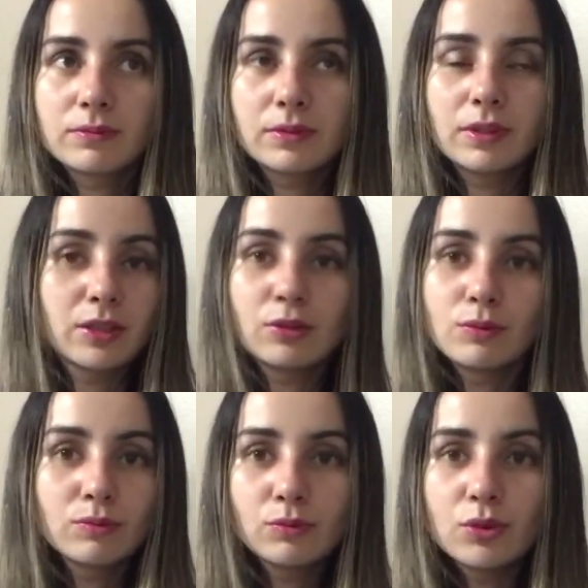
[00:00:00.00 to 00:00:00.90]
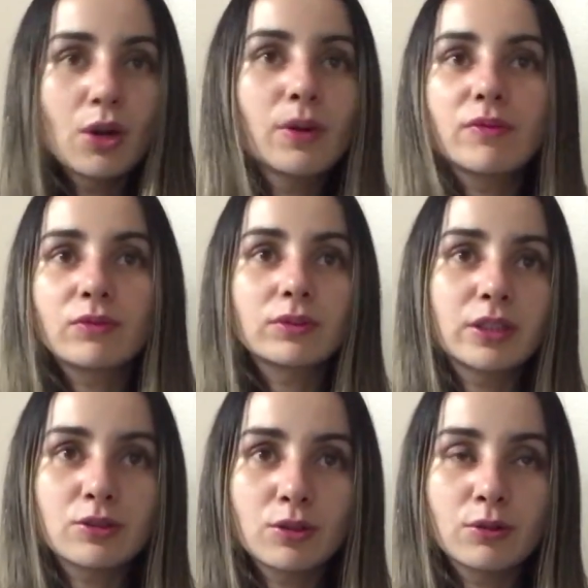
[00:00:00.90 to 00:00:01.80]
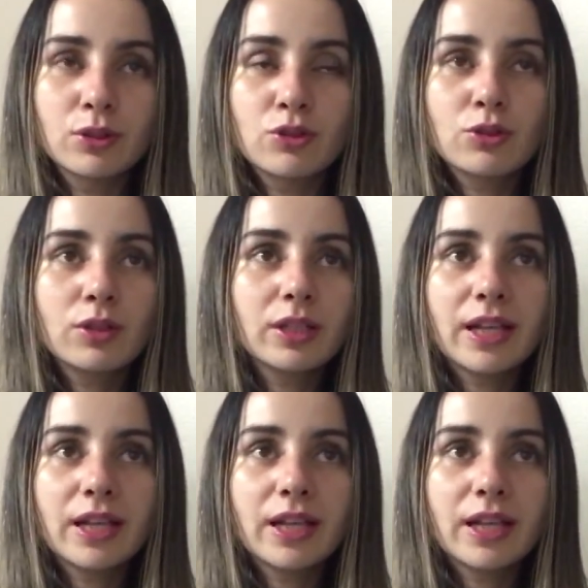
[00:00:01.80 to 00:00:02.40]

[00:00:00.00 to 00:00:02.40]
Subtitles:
like you know him for like his haute couture.